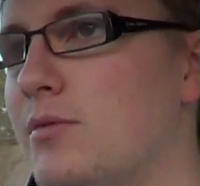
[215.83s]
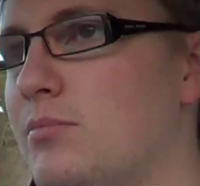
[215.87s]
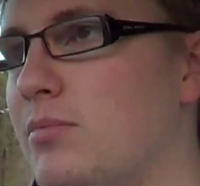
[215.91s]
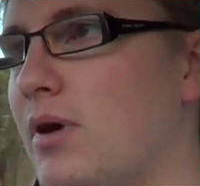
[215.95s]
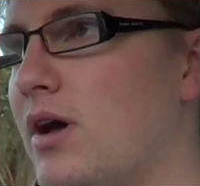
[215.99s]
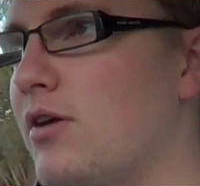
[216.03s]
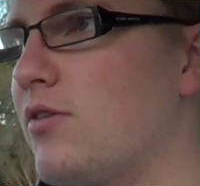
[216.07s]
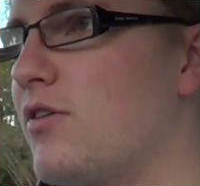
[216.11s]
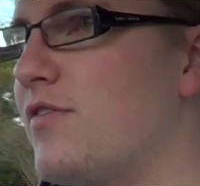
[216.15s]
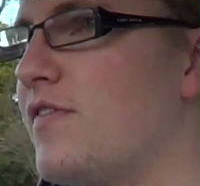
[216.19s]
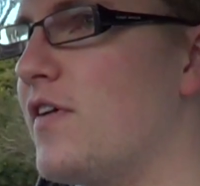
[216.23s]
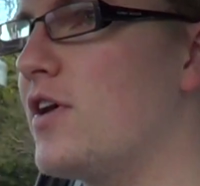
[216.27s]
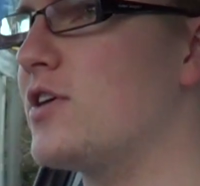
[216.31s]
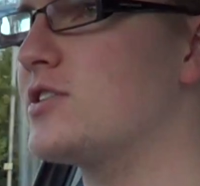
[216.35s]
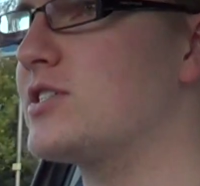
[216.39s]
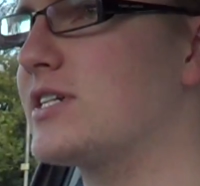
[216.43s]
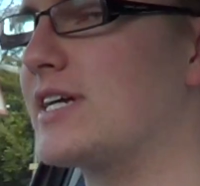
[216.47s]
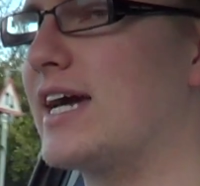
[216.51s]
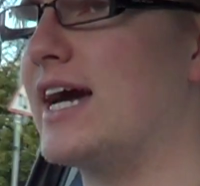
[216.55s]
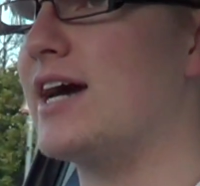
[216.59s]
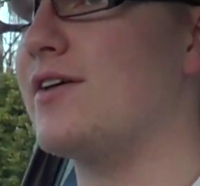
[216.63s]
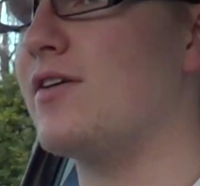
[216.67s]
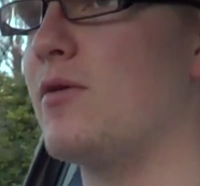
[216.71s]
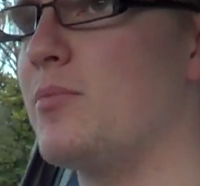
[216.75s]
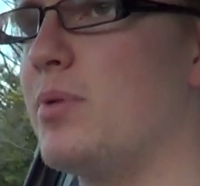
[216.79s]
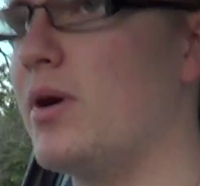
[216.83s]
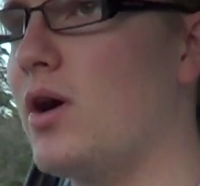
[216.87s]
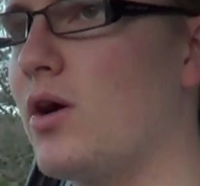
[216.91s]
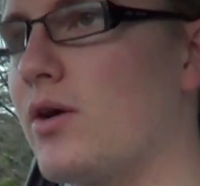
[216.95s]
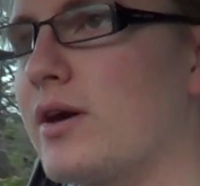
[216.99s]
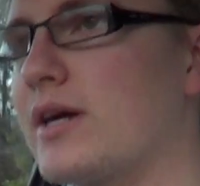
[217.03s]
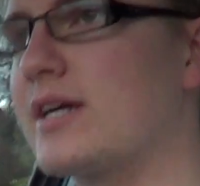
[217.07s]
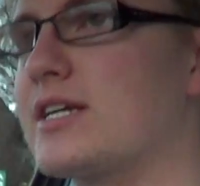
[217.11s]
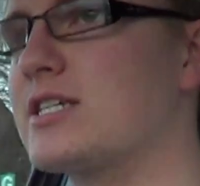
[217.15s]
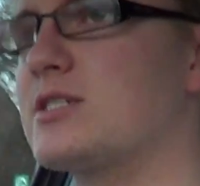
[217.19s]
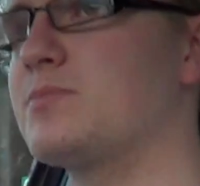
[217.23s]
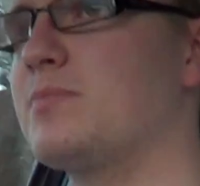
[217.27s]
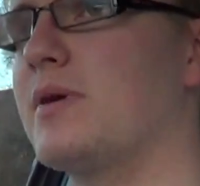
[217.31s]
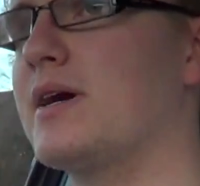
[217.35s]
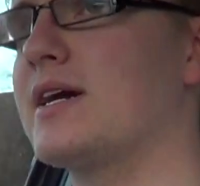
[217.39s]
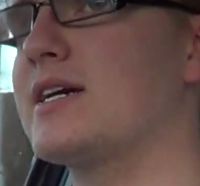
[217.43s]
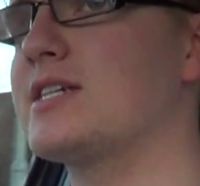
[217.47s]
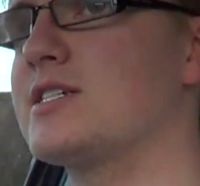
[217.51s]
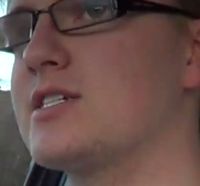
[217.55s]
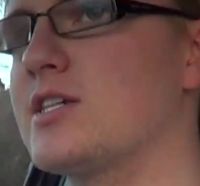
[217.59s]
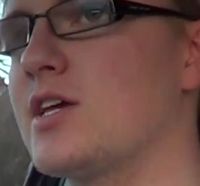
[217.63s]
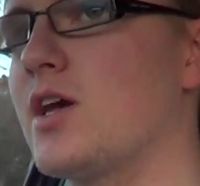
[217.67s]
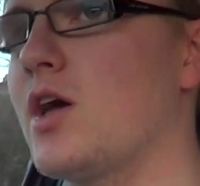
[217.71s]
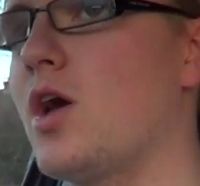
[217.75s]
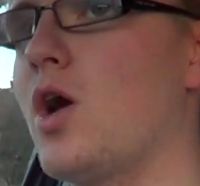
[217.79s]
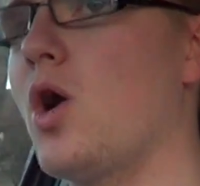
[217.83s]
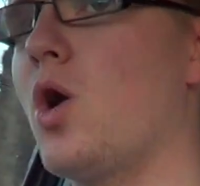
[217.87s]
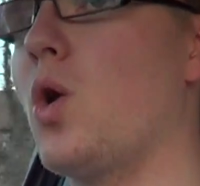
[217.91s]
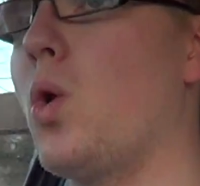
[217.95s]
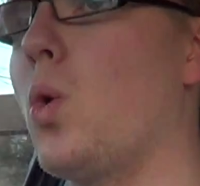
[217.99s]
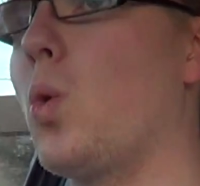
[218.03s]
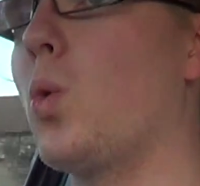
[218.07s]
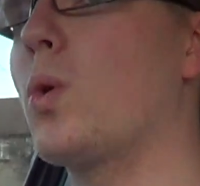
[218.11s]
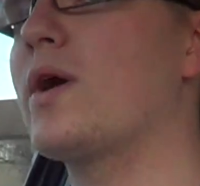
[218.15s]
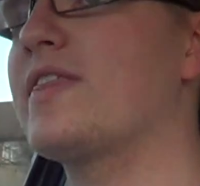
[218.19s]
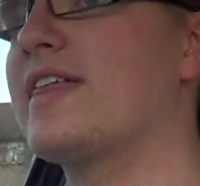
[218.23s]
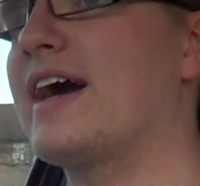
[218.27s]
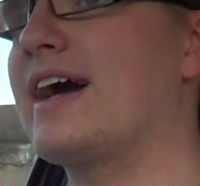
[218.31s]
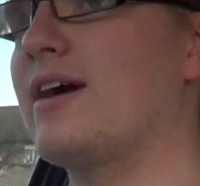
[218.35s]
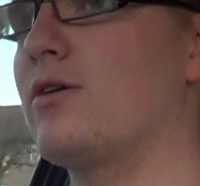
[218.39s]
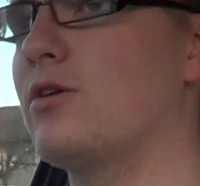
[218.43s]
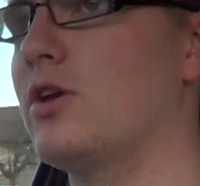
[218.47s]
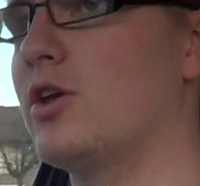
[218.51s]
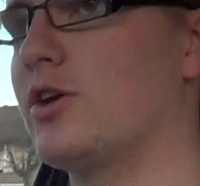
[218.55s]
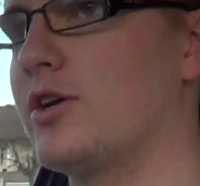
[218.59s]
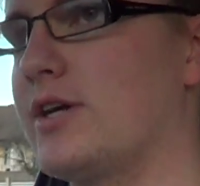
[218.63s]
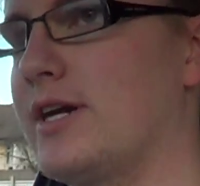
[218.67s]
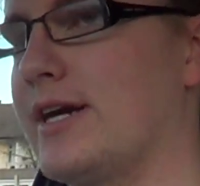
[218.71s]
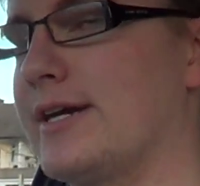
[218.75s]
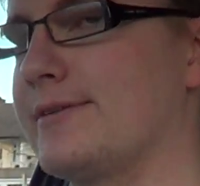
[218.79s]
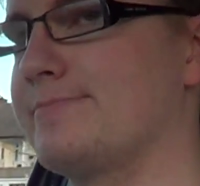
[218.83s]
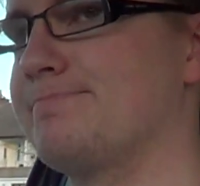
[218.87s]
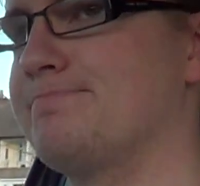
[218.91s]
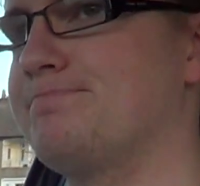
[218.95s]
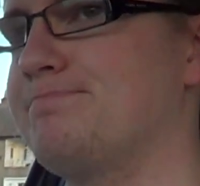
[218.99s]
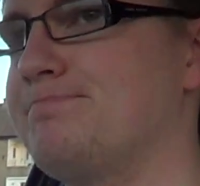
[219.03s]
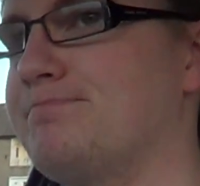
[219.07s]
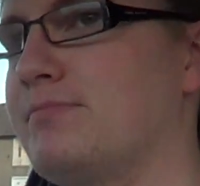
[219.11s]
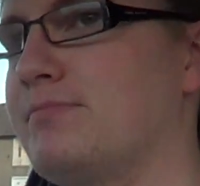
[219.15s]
by reversing out of a parking space without looking.